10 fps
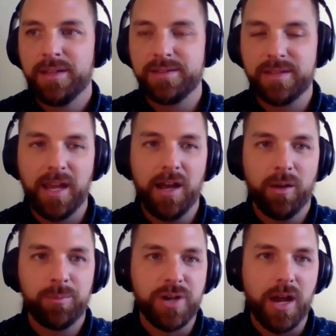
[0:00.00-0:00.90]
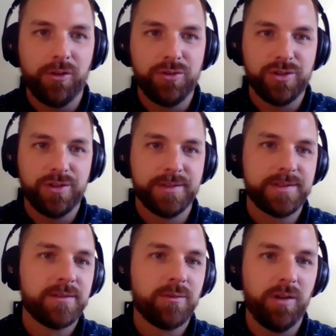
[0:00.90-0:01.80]
scale up
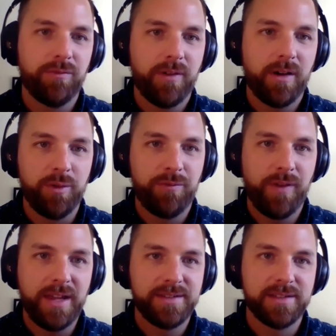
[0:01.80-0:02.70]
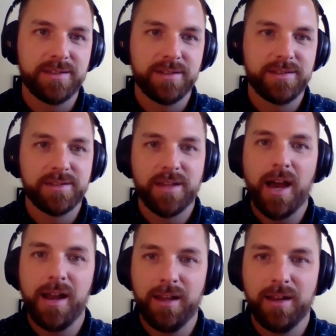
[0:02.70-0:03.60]
challenges we've faced as a
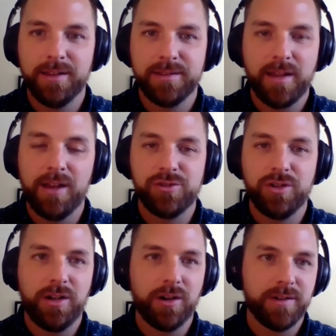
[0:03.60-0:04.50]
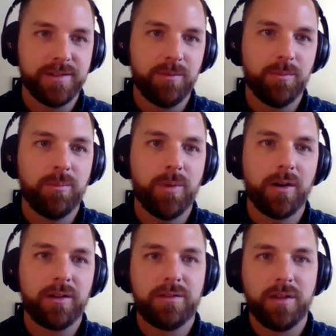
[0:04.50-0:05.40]
society and as engineers. And
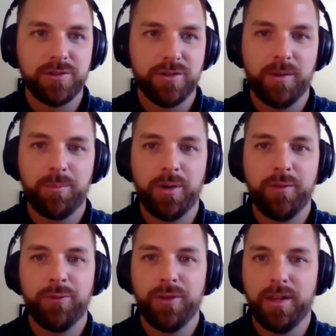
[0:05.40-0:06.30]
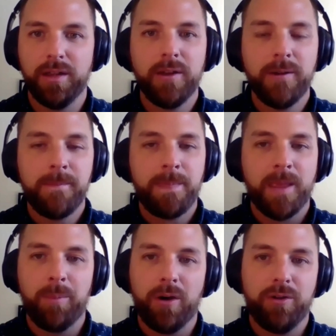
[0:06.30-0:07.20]
Marc touched on it briefly
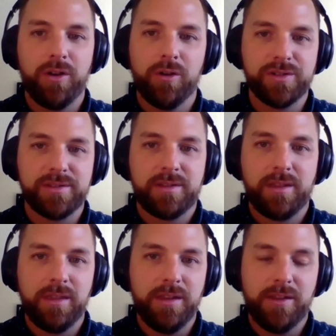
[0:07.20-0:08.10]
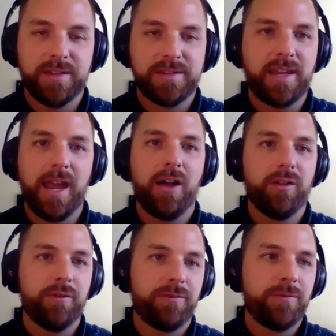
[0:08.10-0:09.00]
about, just the
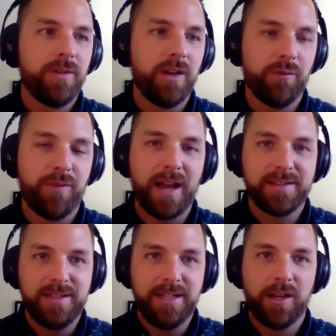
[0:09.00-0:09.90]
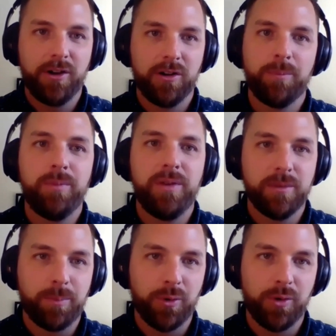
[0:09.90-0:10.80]
scale of, vaccine that you're going to need to
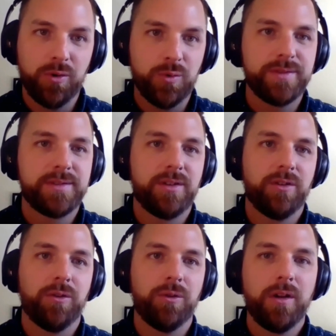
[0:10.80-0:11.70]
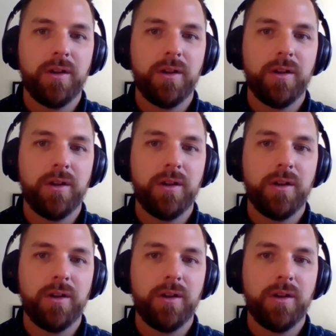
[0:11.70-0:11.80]
produce to